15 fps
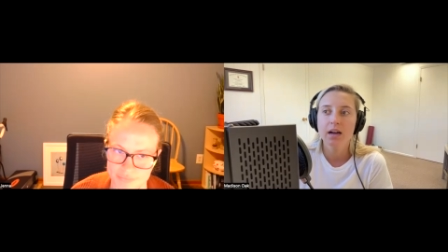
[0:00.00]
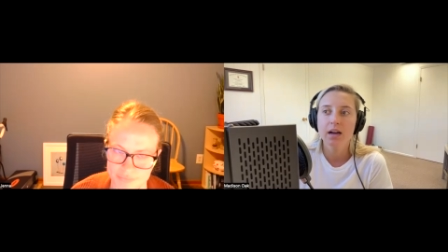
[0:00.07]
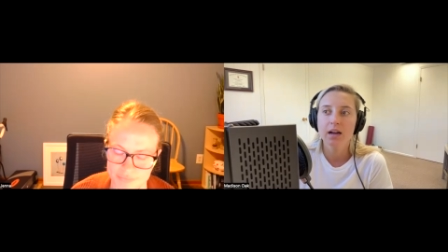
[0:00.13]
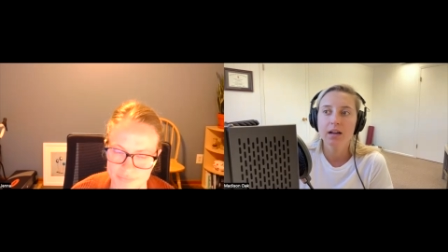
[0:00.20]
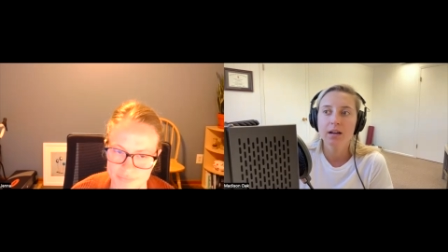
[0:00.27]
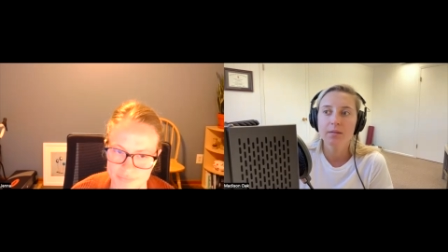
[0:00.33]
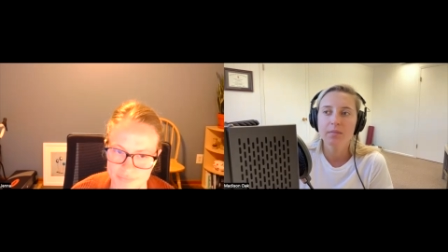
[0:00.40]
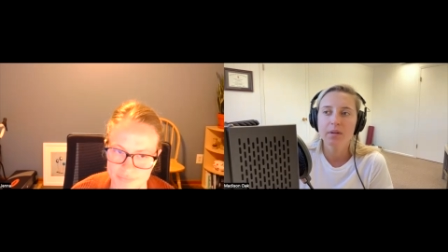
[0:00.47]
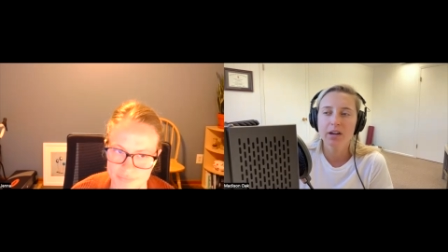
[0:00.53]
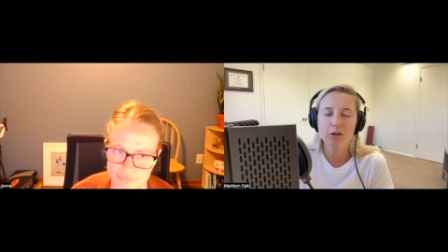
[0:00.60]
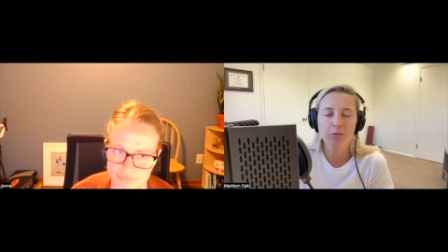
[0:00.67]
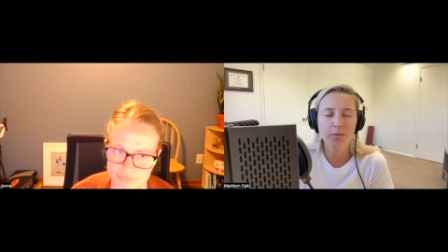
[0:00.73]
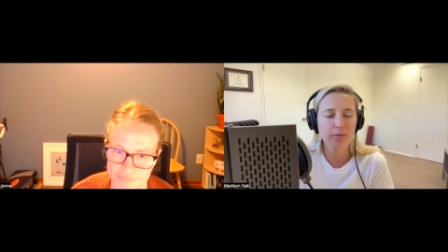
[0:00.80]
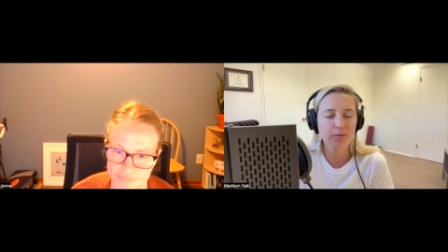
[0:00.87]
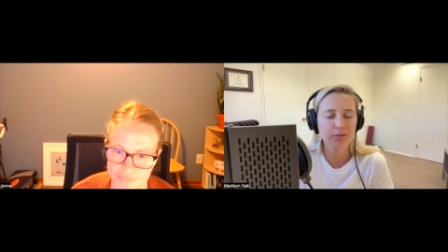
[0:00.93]
Um, and I know
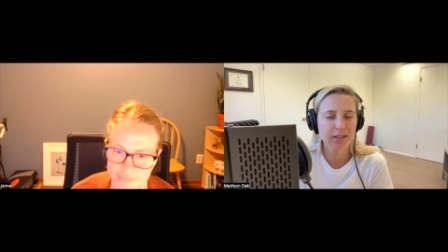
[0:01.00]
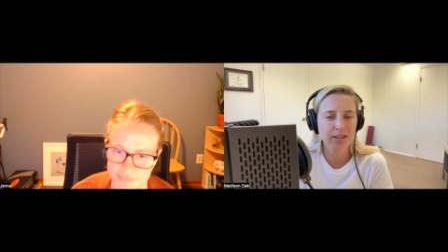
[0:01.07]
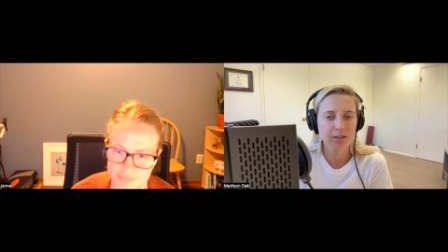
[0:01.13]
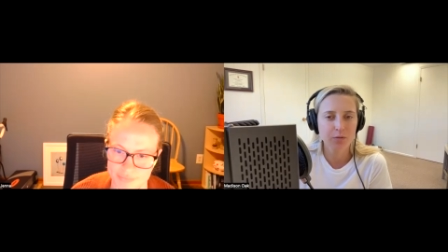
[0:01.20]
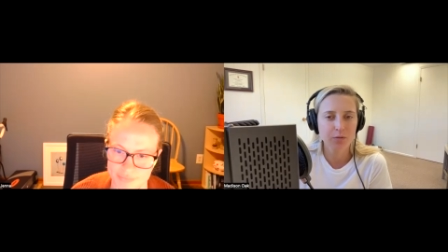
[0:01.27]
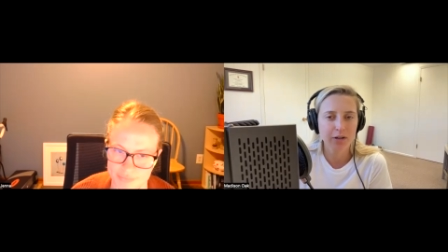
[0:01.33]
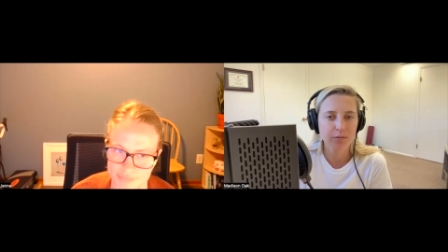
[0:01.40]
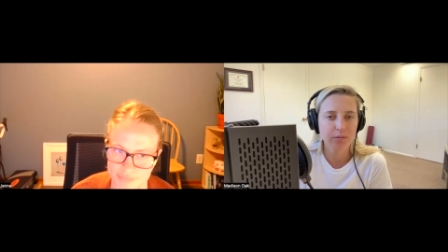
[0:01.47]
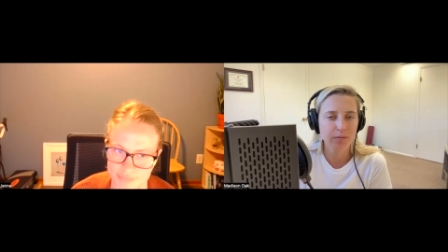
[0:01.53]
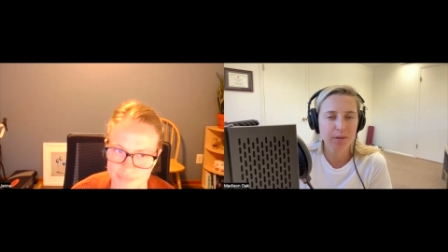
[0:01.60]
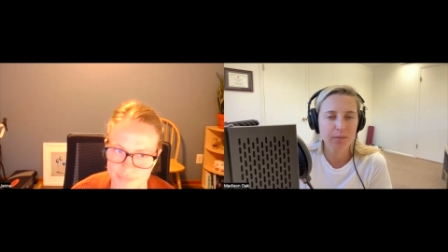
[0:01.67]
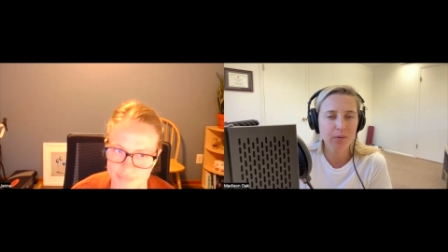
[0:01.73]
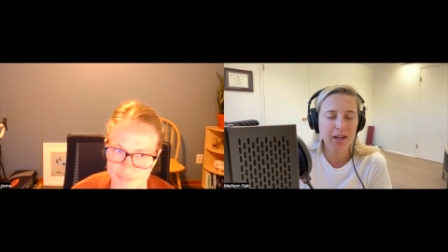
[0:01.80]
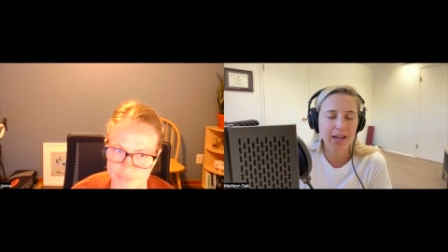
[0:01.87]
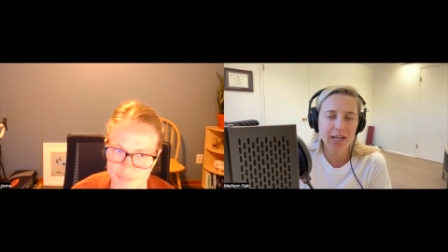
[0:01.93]
people say that's weird, but
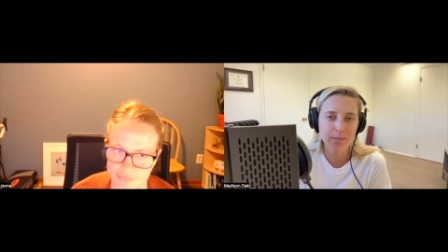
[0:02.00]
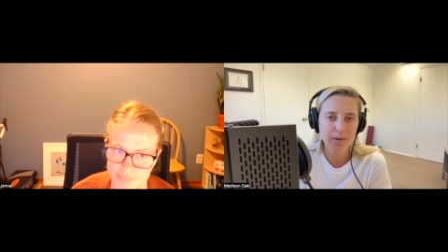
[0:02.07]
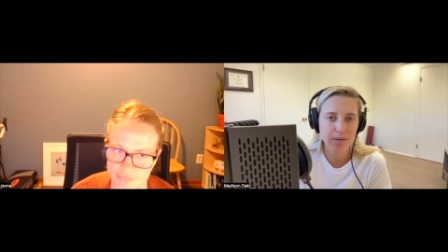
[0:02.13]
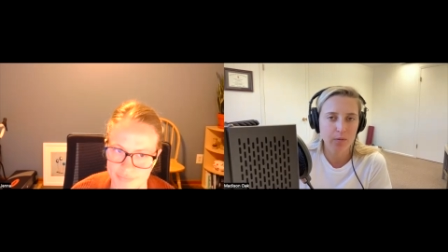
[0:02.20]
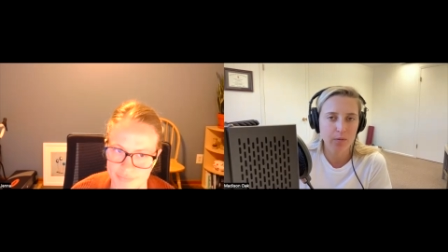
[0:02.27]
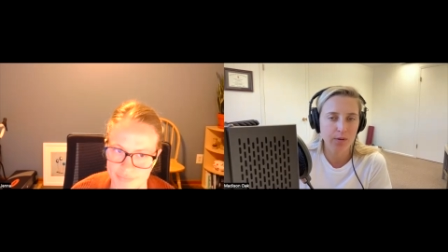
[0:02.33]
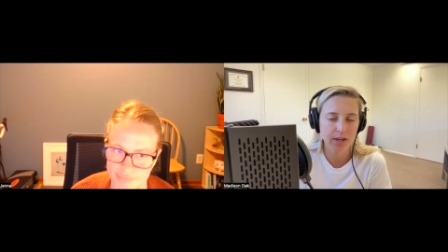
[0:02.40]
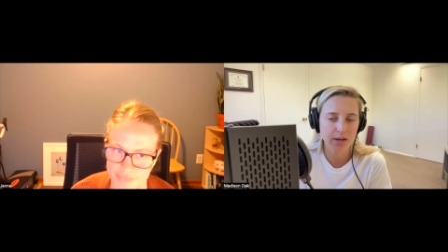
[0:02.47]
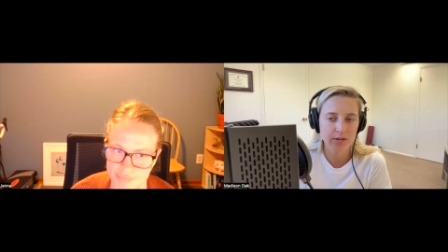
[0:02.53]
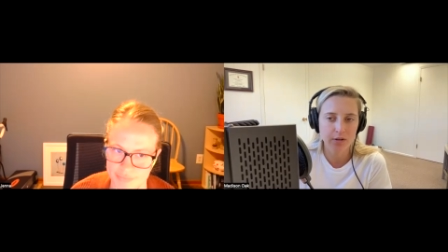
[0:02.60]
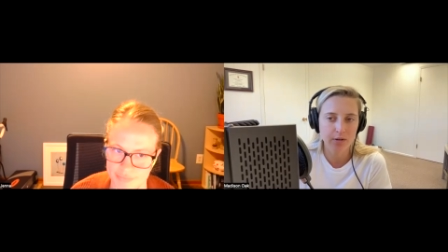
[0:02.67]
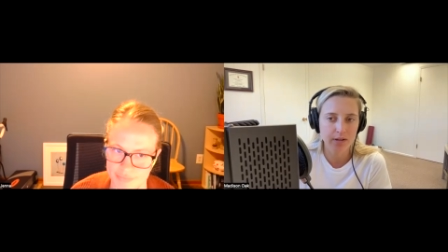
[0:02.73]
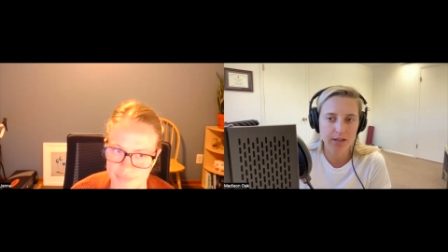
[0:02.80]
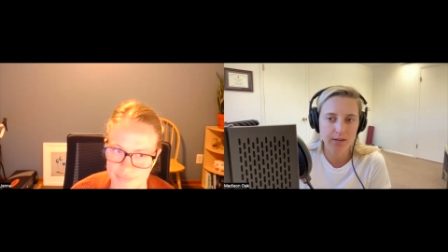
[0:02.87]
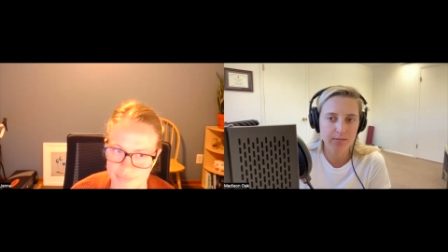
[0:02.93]
people hate people without
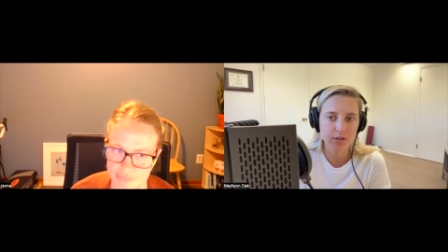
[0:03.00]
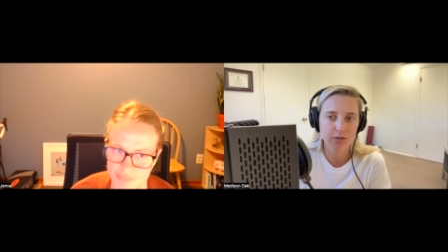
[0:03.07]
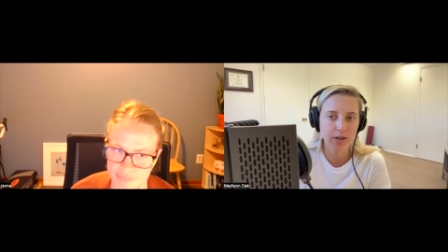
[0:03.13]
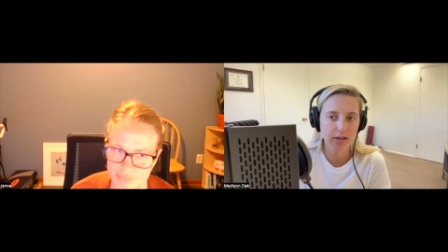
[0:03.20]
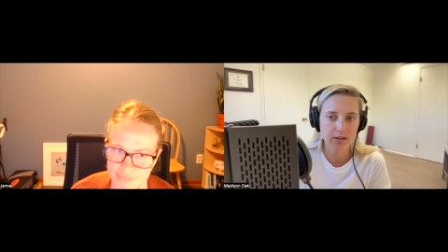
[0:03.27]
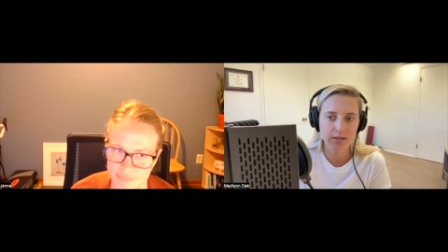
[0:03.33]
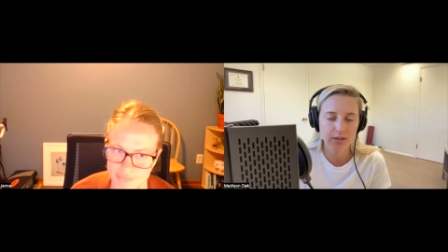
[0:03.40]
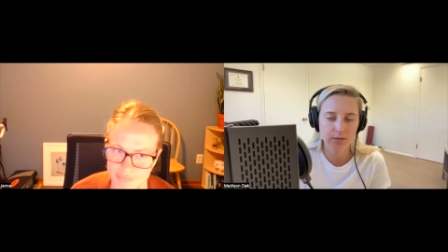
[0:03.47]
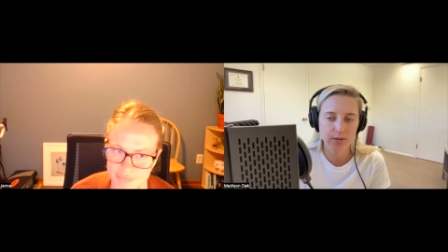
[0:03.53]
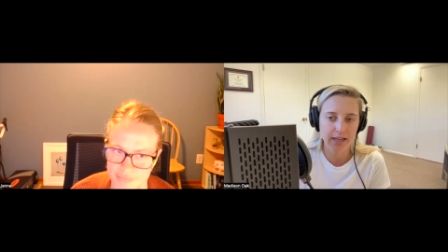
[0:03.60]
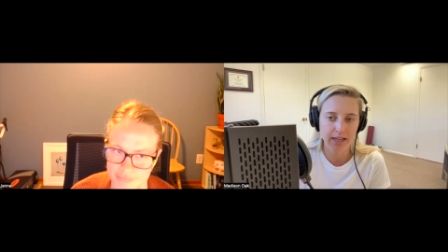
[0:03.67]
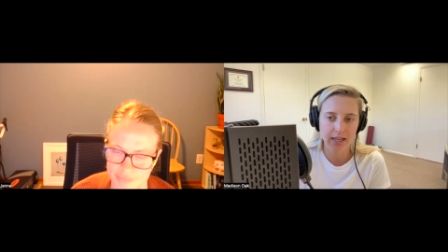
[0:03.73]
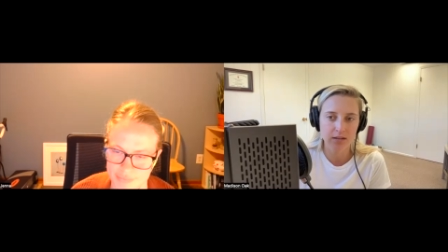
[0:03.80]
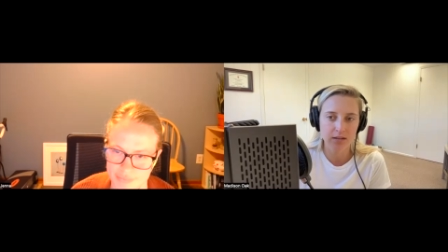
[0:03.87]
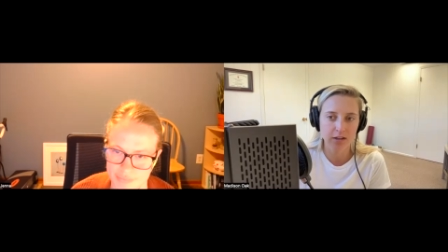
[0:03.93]
knowing them. So I don't see why I
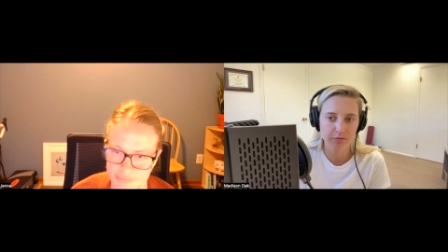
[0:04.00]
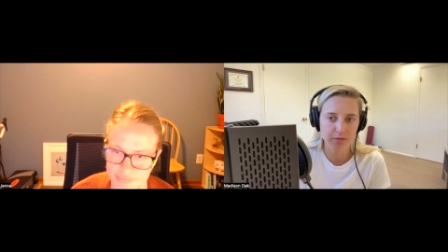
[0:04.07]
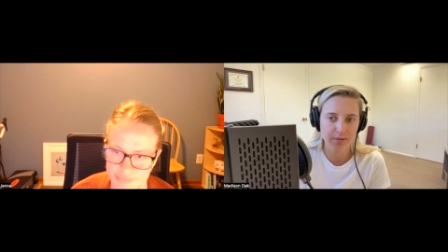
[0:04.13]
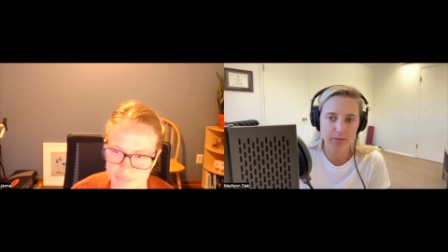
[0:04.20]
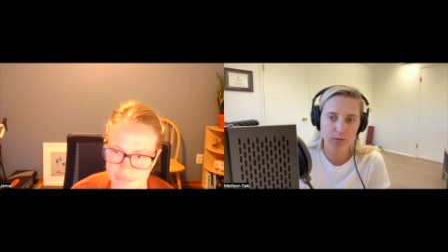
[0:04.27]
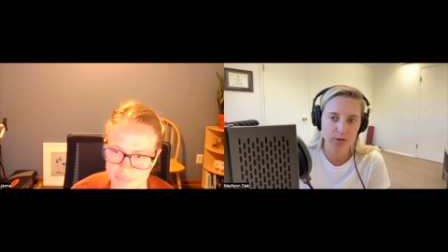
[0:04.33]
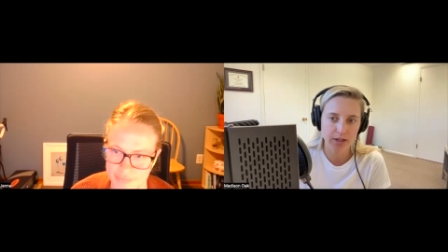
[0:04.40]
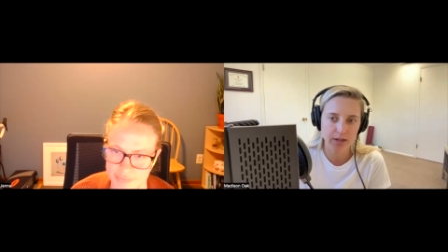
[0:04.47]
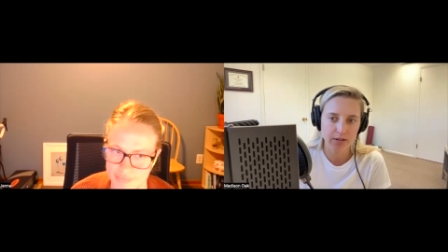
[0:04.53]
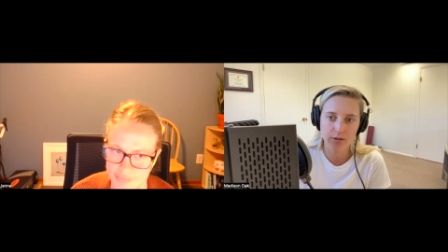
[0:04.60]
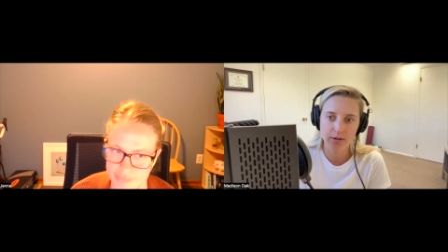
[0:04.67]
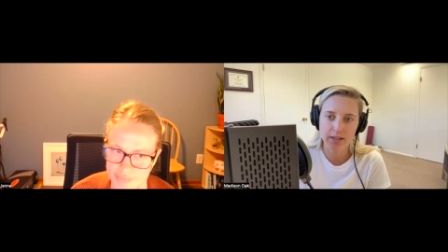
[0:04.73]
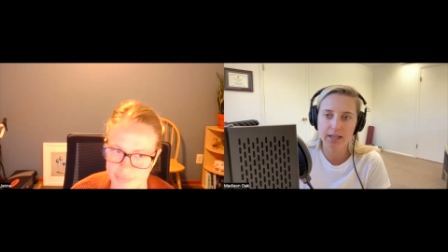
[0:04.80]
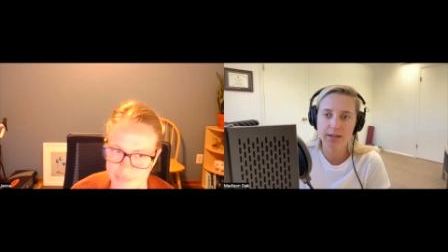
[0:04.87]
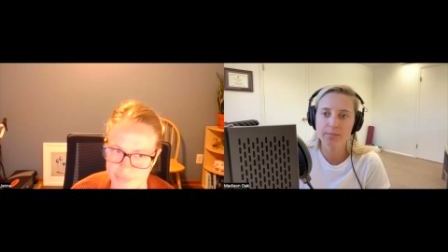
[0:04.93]
can't love people without
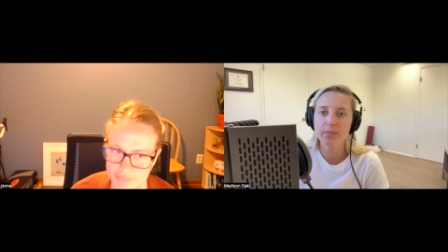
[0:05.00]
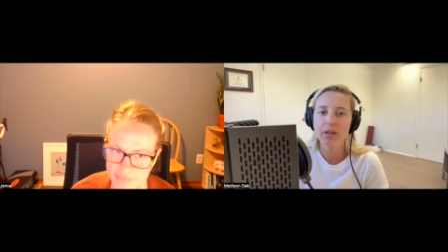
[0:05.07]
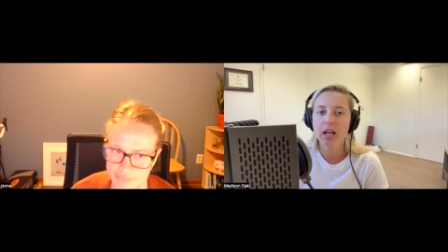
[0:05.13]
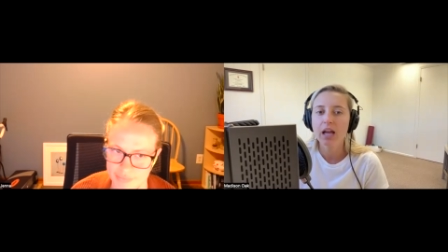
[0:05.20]
knowing them.